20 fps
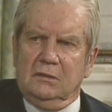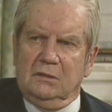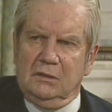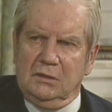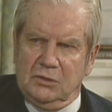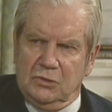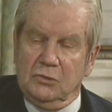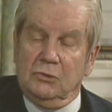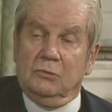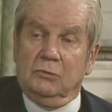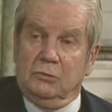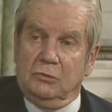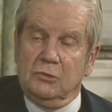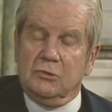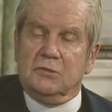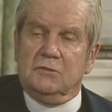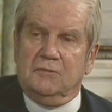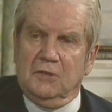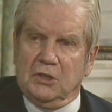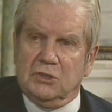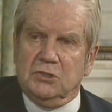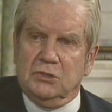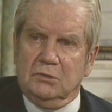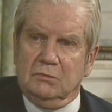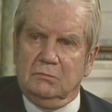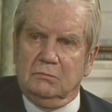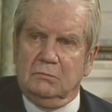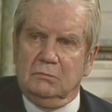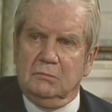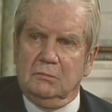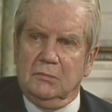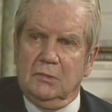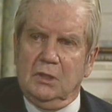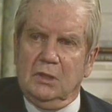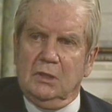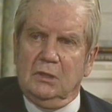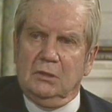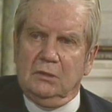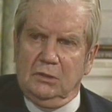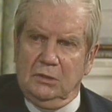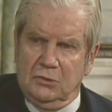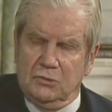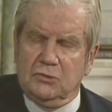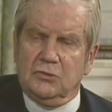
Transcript: its own crucifixion in